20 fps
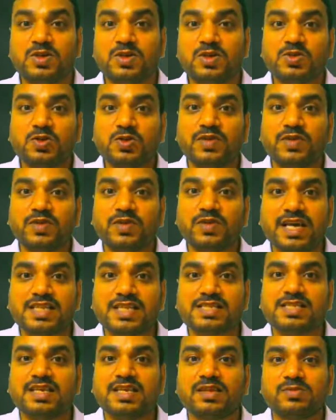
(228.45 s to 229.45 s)
So we
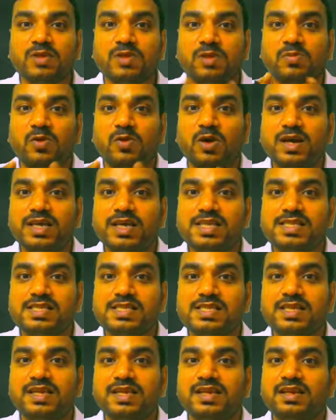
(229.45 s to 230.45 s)
can say the boy
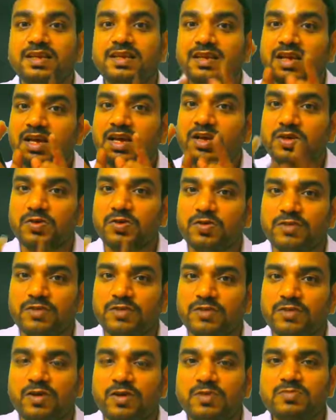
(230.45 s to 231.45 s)
is in
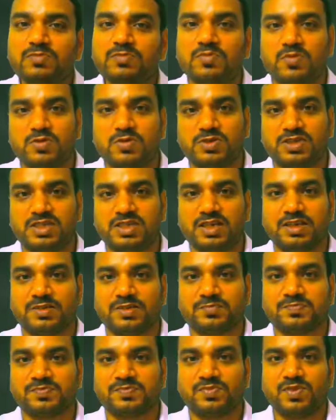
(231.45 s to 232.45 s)
uniform
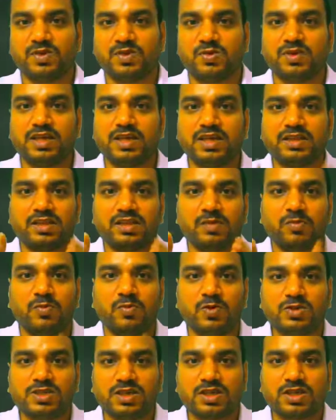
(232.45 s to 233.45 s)
motion. Okay, the
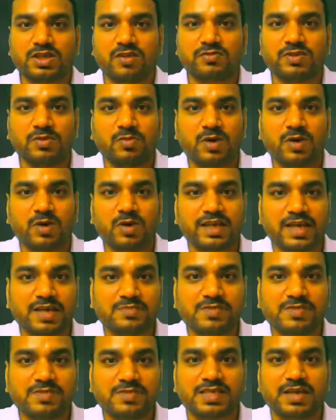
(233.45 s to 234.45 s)
motion of the boy
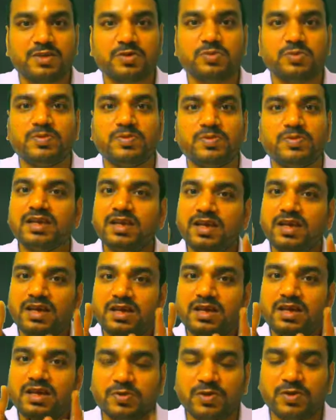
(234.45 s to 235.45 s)
can be said to be
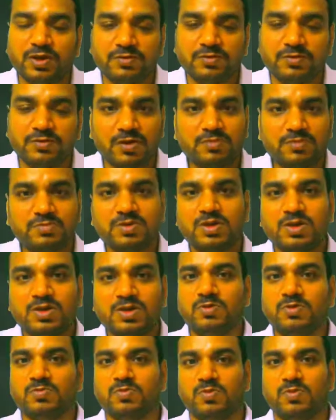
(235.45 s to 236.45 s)
uniform
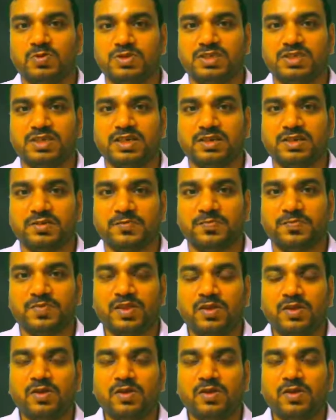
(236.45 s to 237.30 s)
motion.